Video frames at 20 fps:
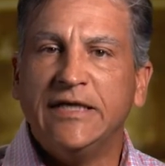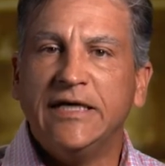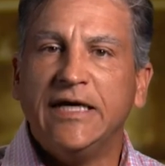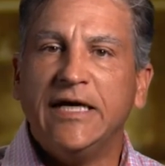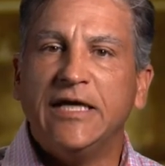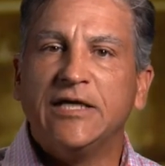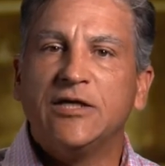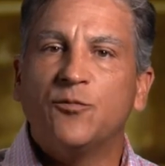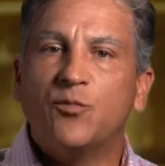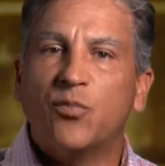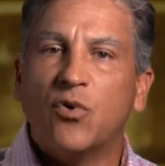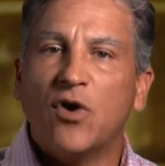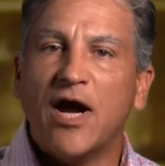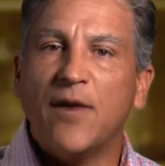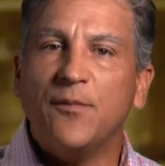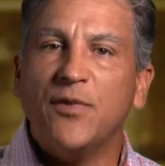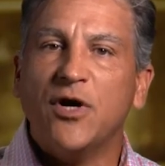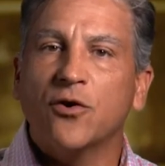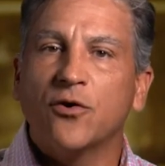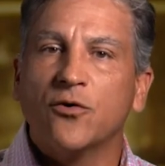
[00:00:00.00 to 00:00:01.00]
And the
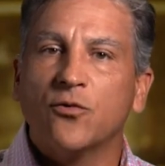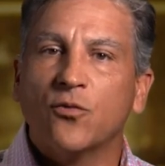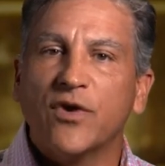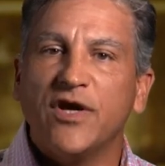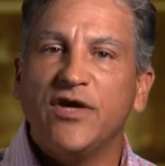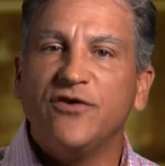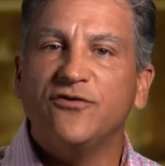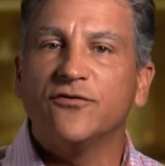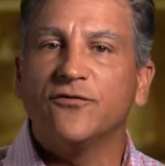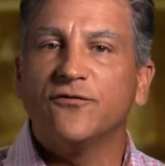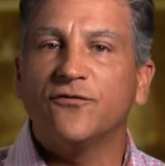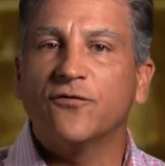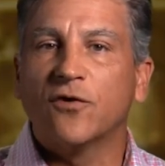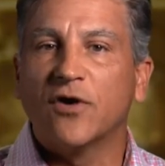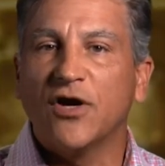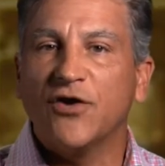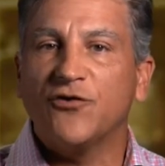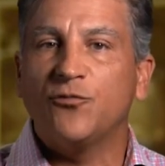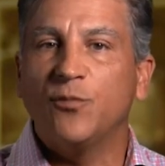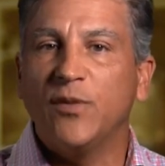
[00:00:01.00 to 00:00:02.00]
primary reason
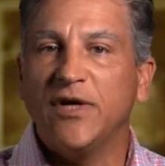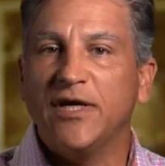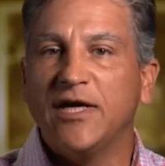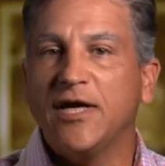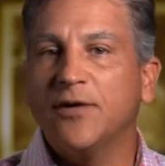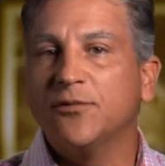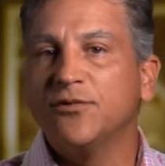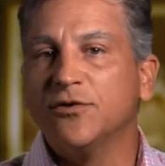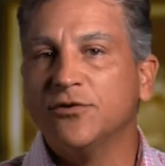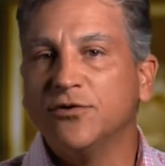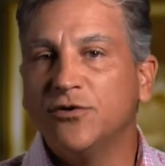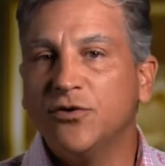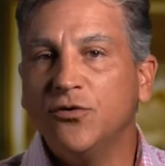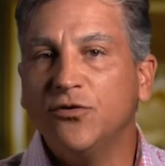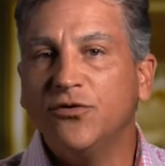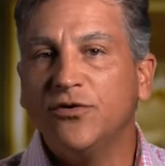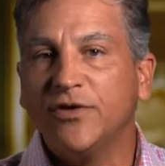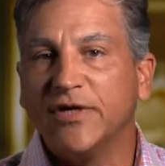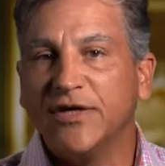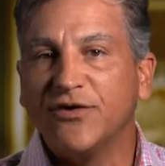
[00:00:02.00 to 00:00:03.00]
for us being able to
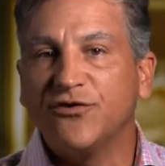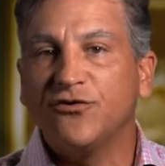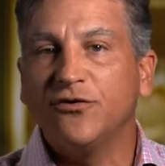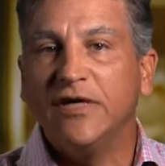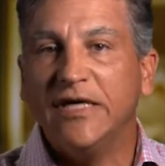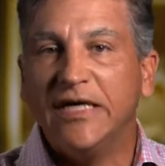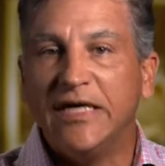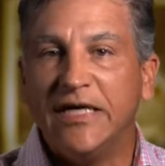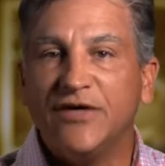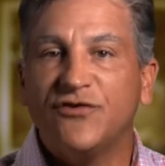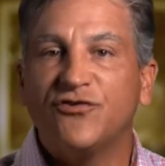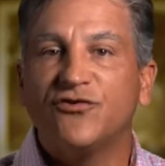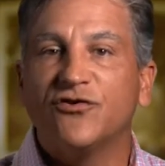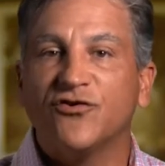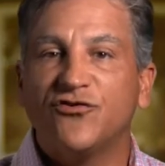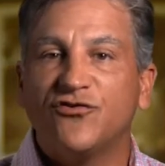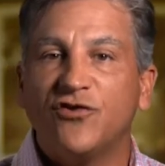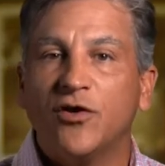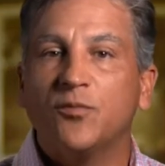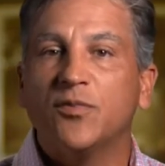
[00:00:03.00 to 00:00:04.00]
do this is to
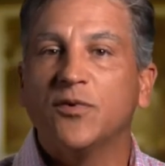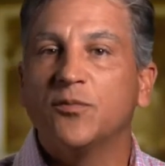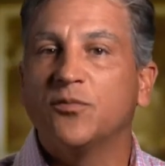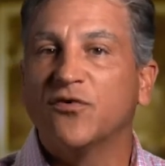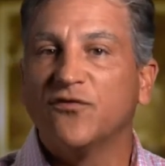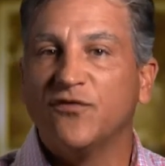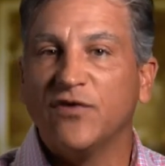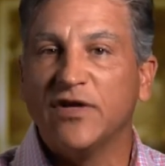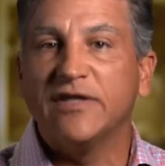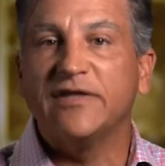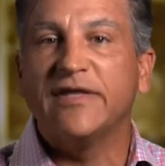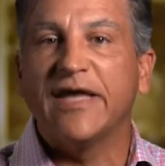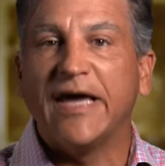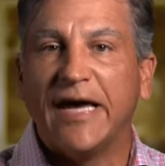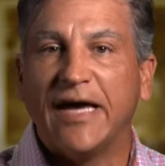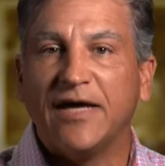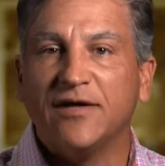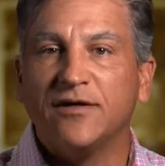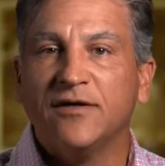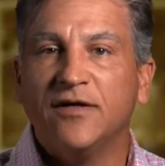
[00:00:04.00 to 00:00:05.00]
simply prevent
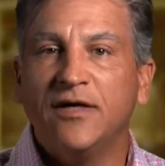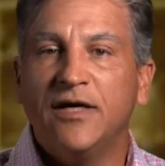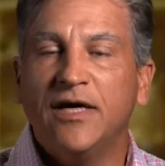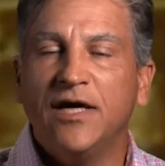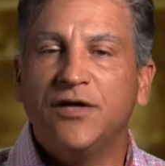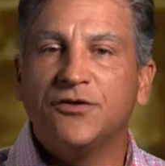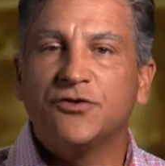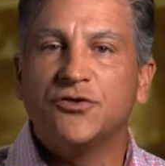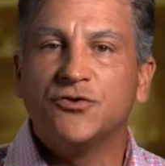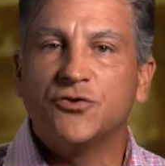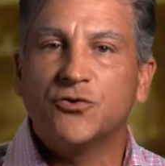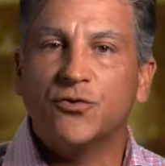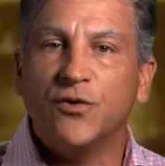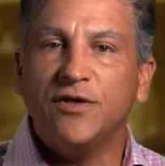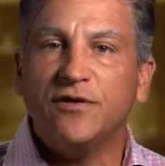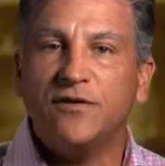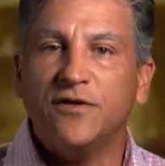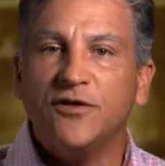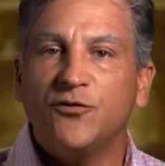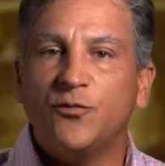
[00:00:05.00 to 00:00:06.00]
that, to
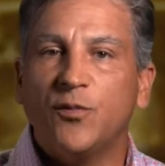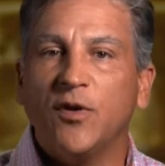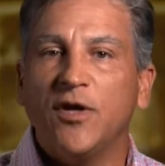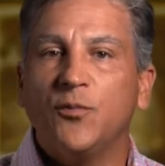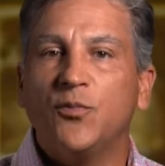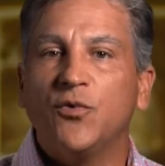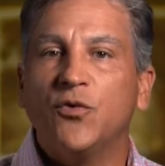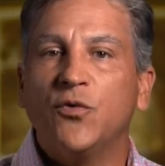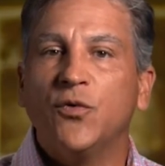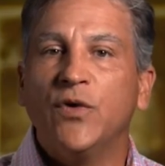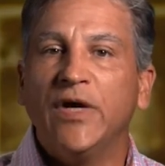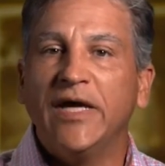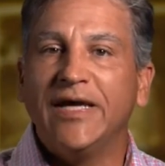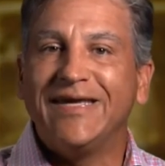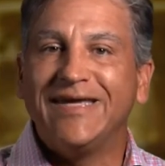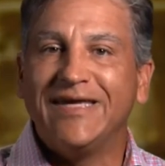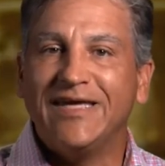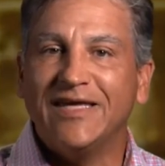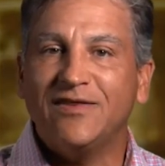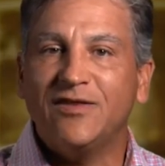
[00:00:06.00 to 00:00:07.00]
treat these people,
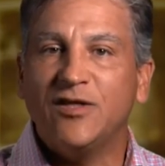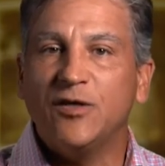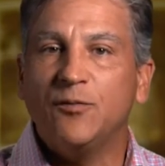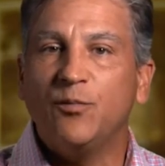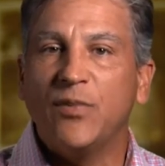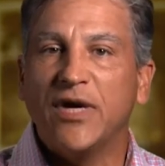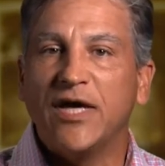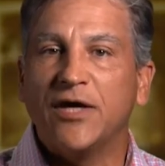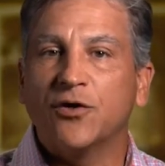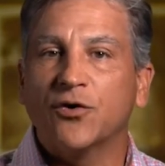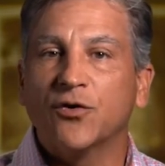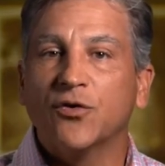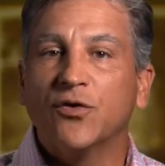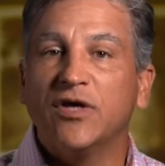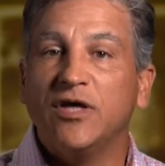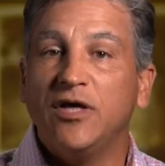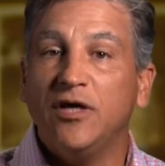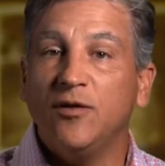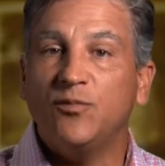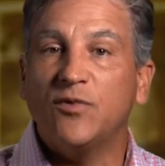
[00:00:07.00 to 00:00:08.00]
get them better,
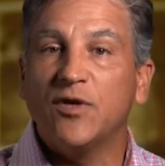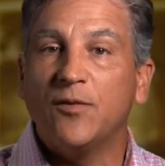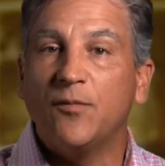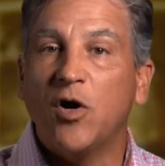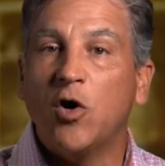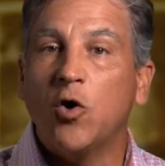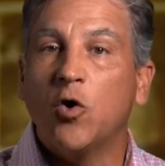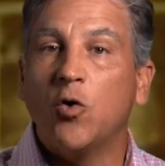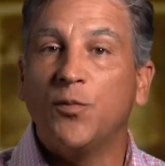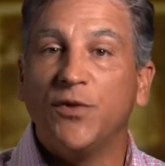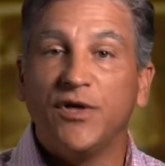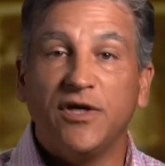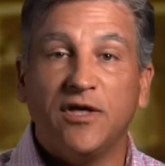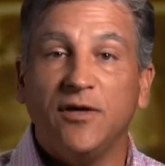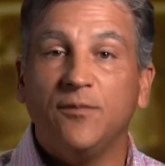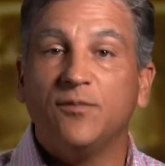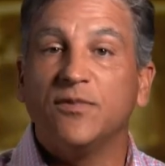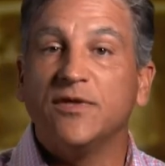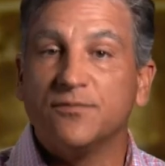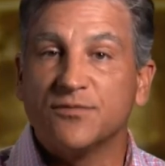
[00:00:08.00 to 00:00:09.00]
keep them home, and
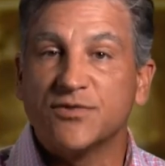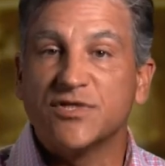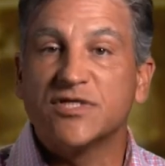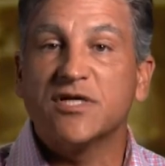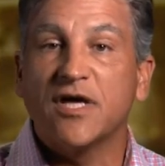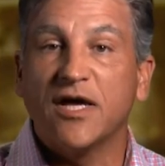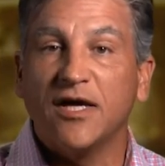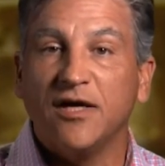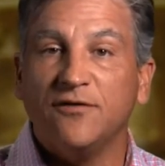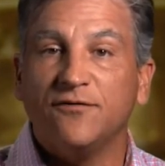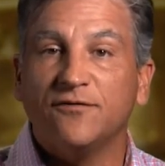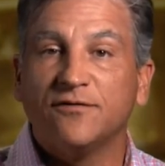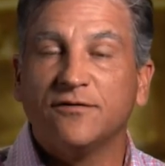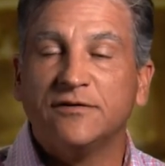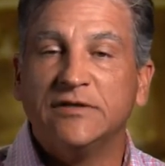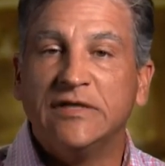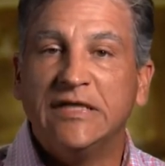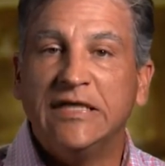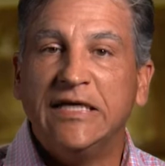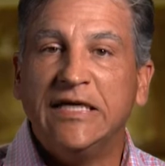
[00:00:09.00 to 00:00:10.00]
keep them safe.
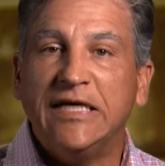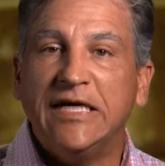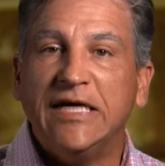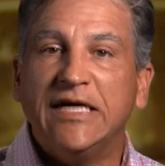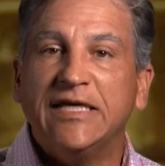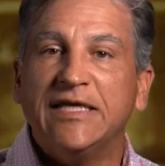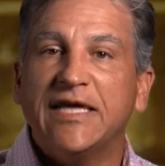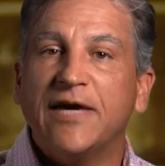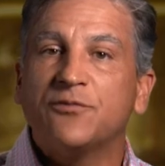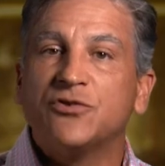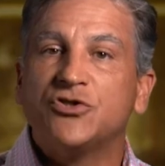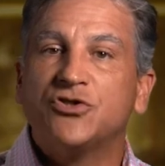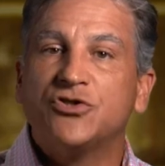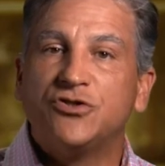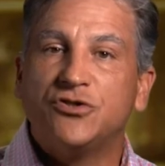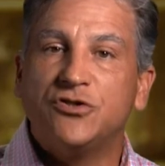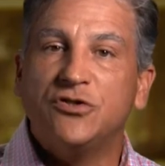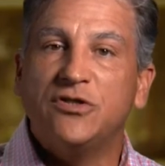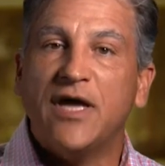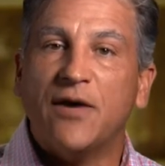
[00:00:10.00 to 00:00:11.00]
And that
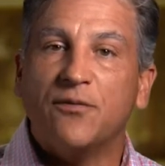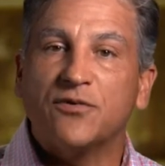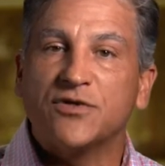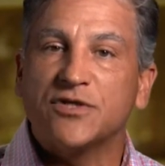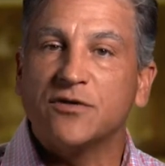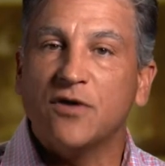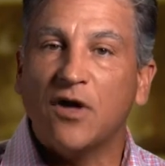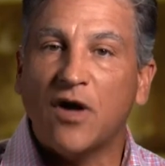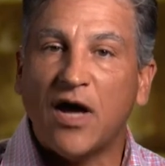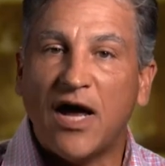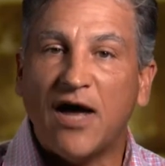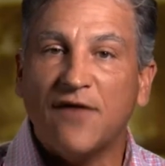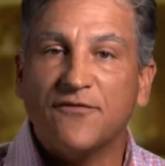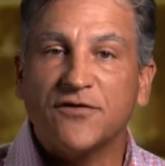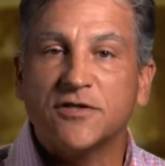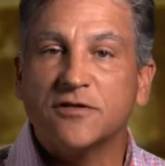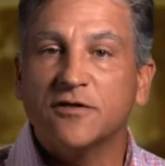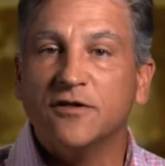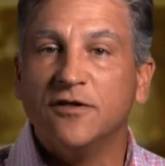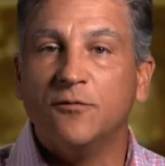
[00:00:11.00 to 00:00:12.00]
was
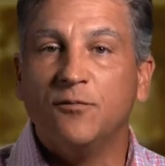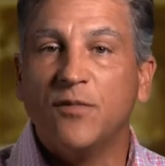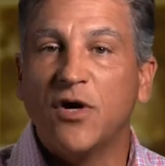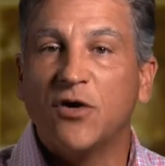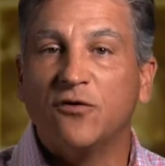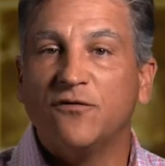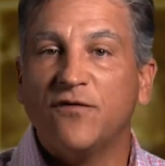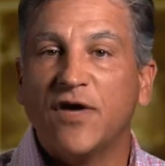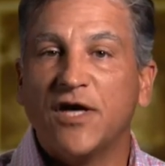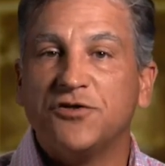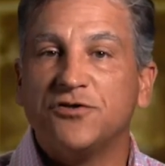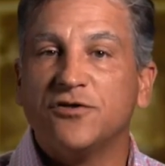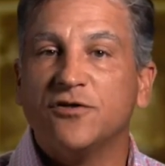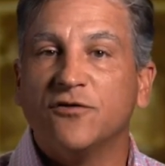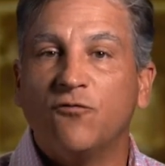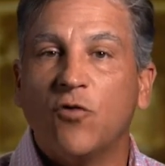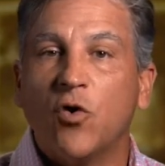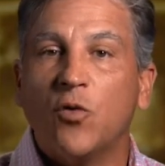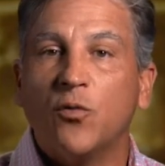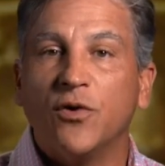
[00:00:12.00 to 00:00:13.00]
obviously the motivation
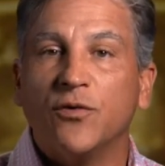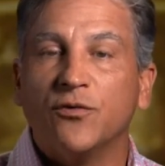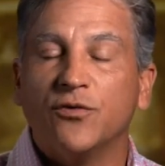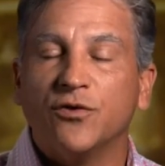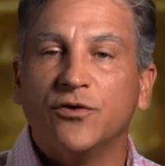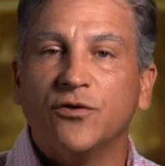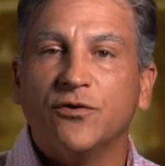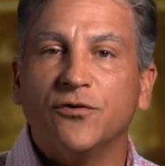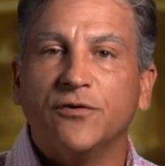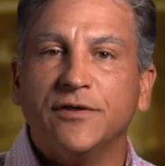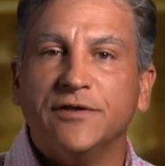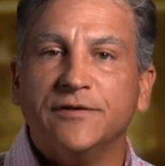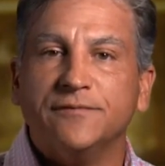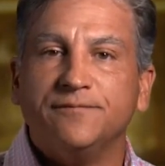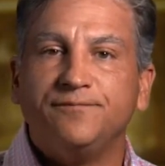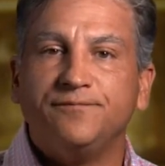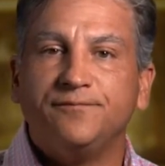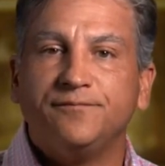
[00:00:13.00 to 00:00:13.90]
of what we were doing.